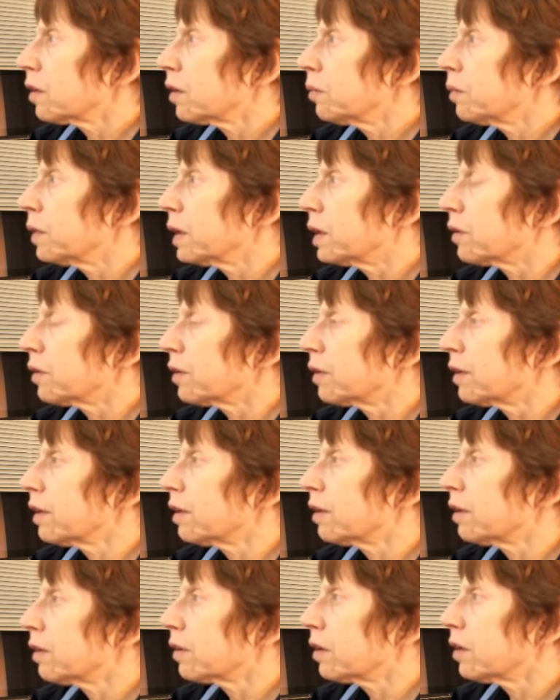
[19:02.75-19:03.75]
because
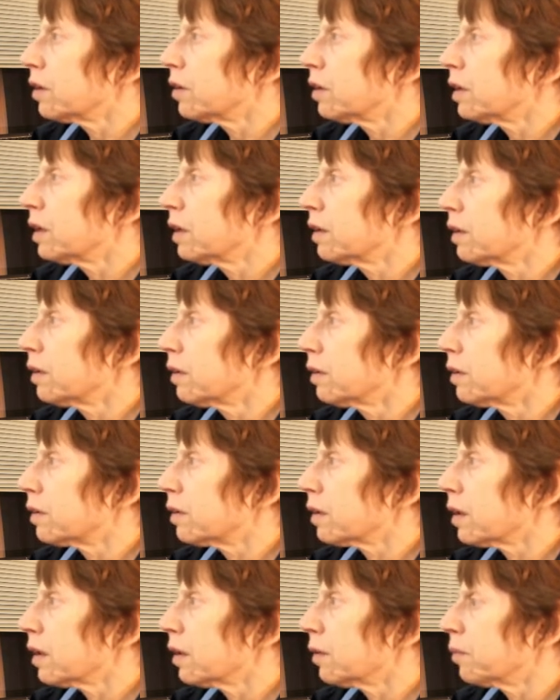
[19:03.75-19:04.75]
this is
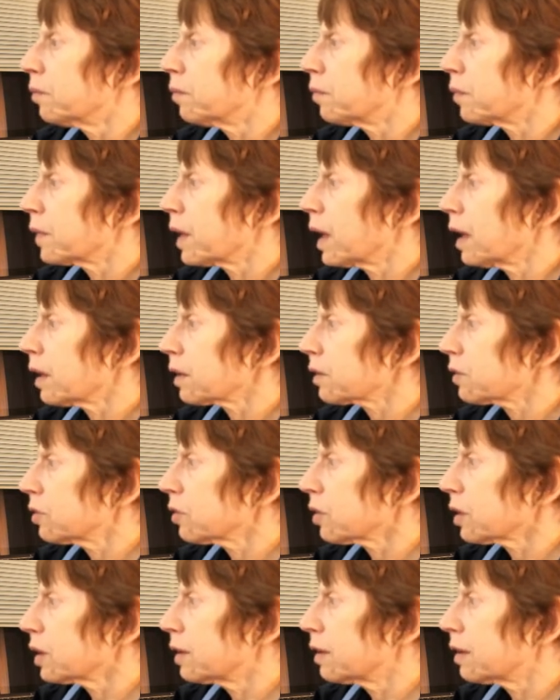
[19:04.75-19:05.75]

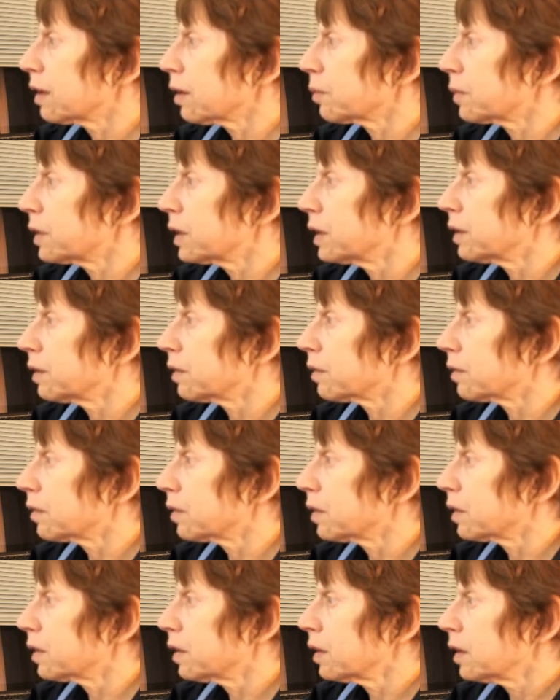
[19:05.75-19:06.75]
actually something
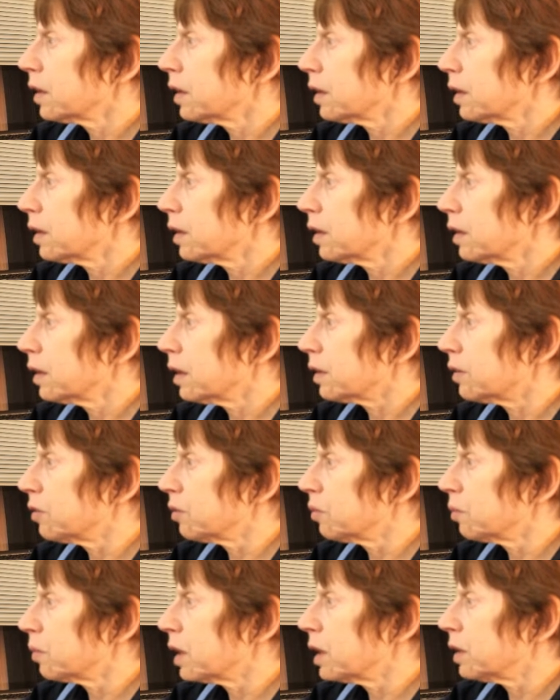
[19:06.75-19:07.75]
that
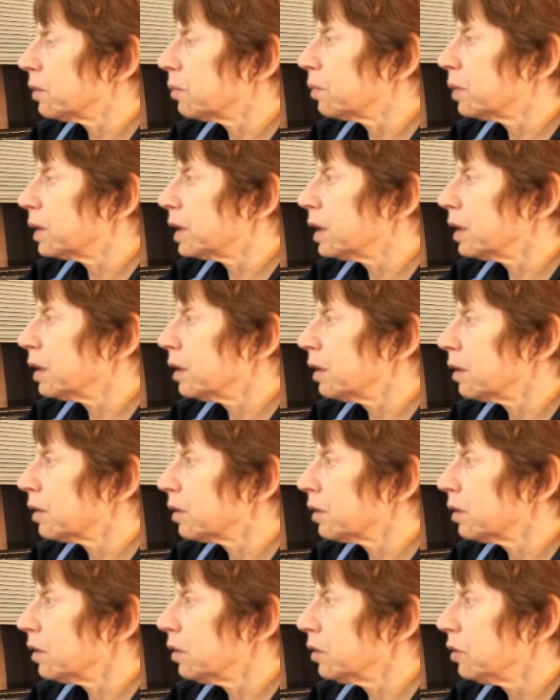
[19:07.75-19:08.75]
you might
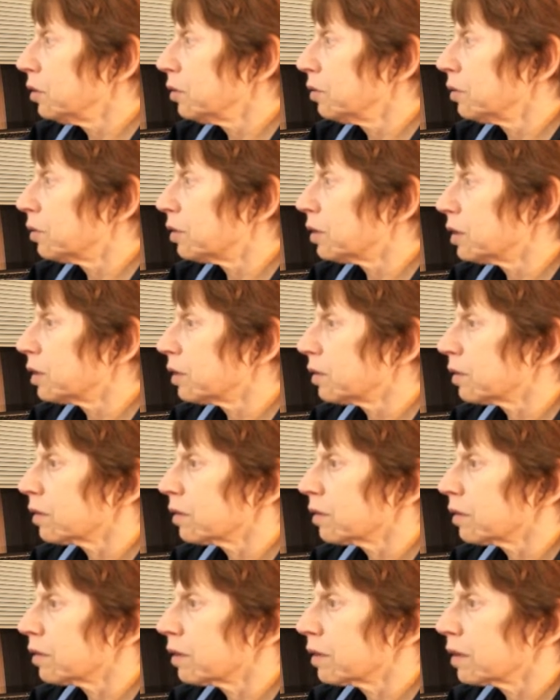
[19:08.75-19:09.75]
be using,
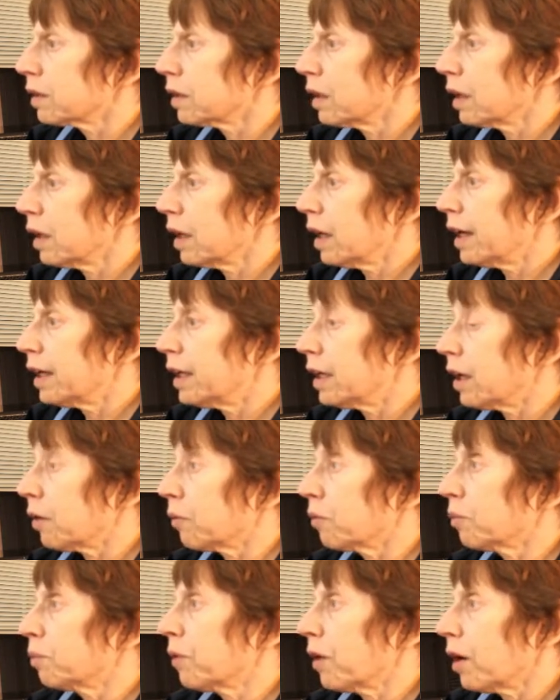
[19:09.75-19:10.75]
and I
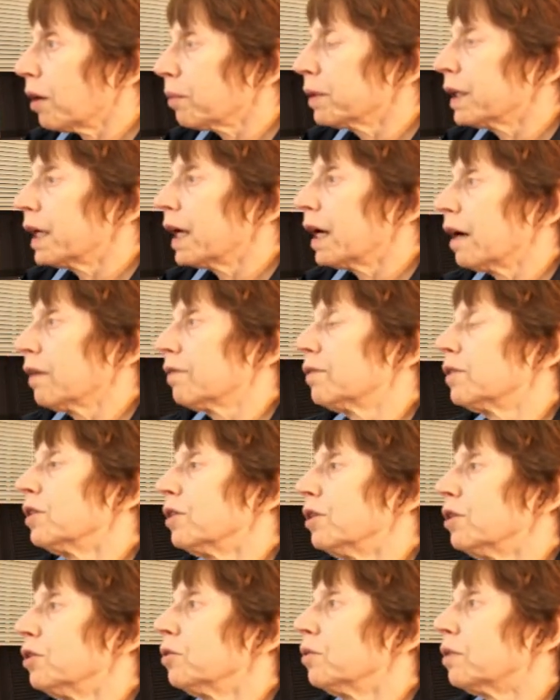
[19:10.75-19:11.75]
will probably have to
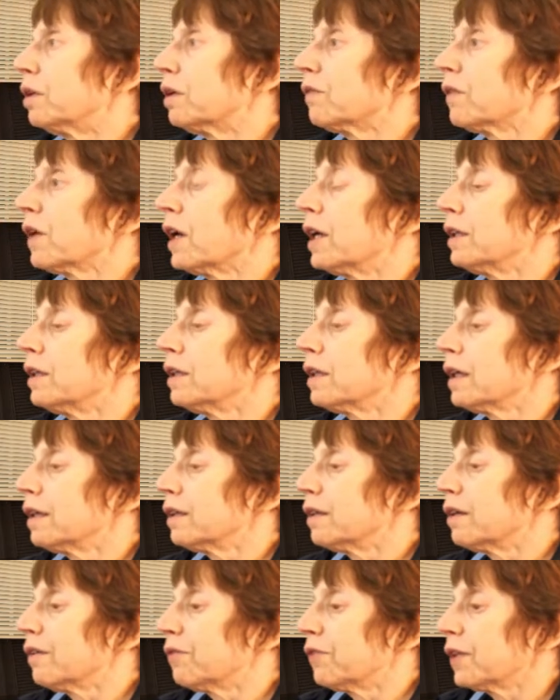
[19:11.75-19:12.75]
use if I
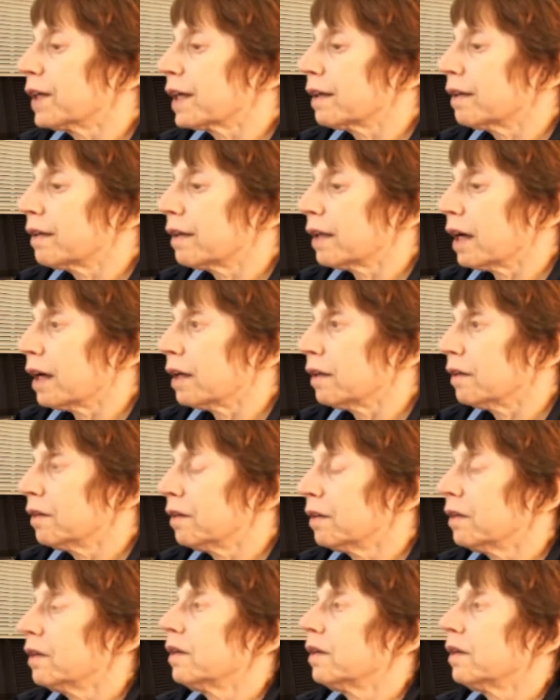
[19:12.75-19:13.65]
intend to fix that